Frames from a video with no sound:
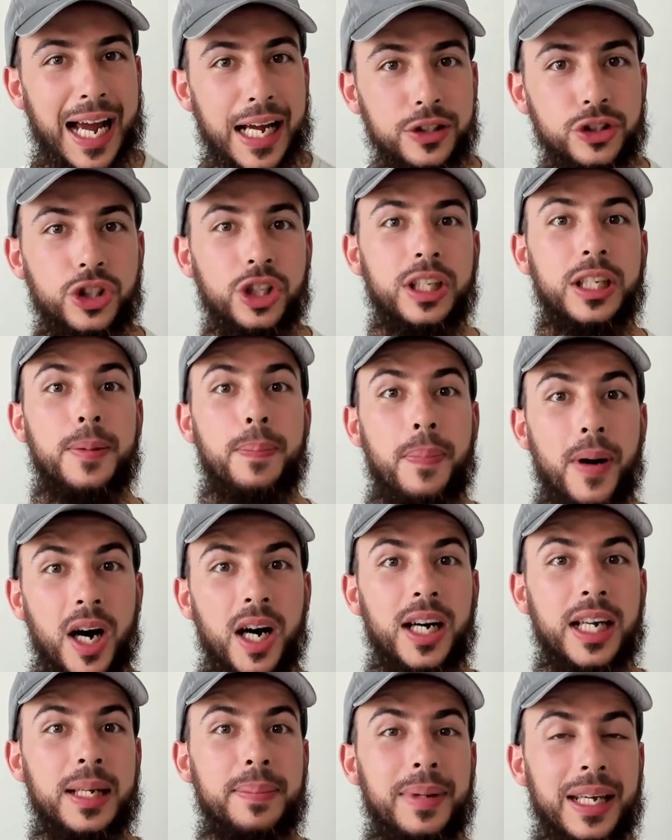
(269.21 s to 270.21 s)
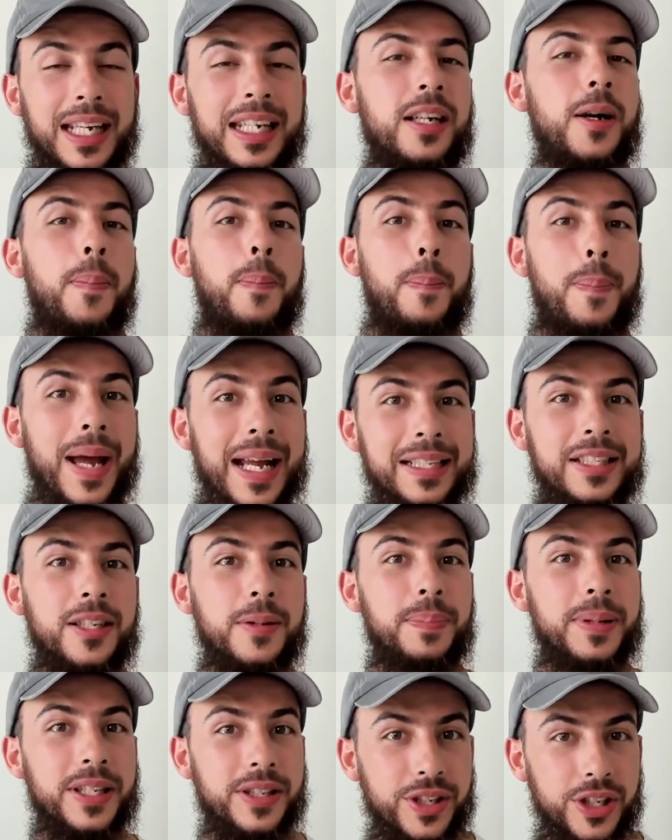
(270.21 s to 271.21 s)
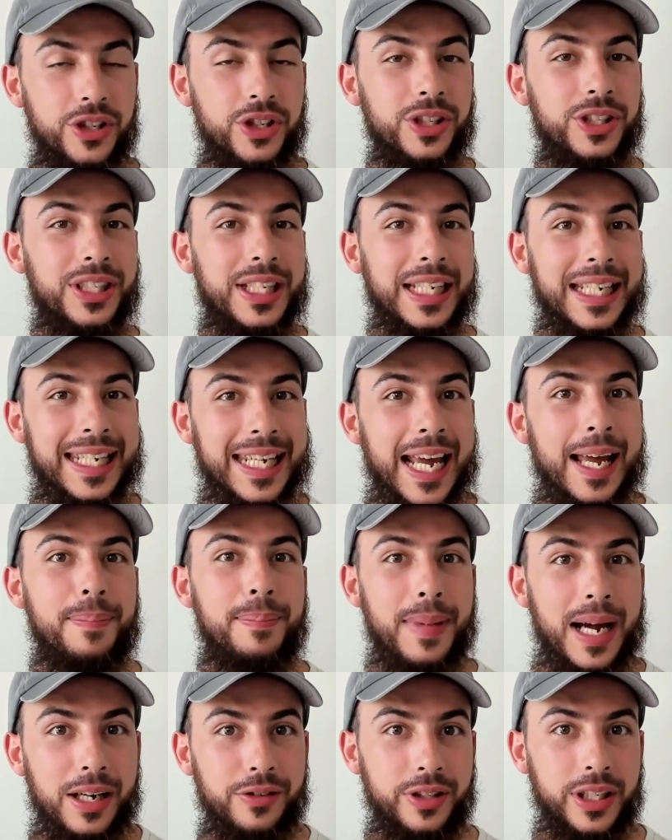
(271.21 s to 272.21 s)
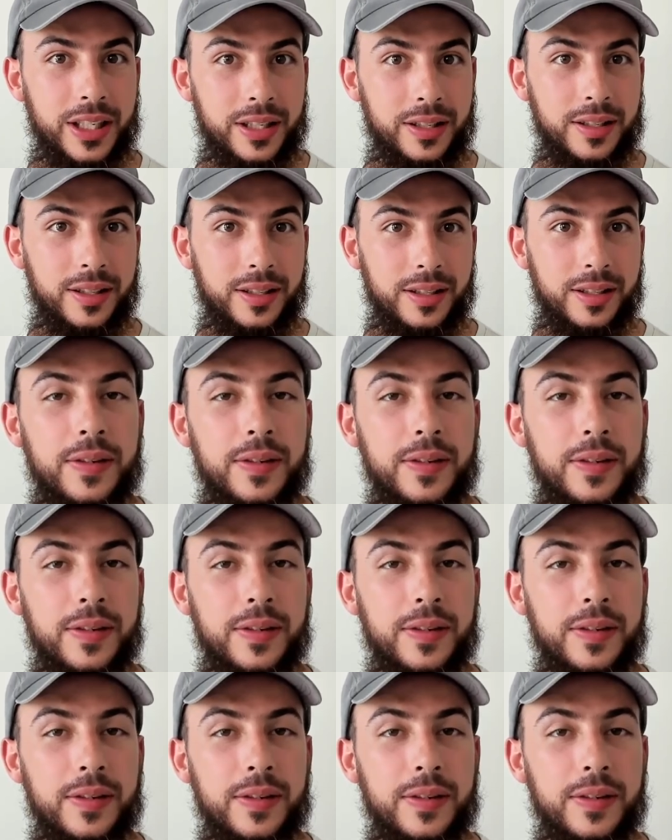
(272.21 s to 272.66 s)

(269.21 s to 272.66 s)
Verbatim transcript: actually put him in a better position to get married,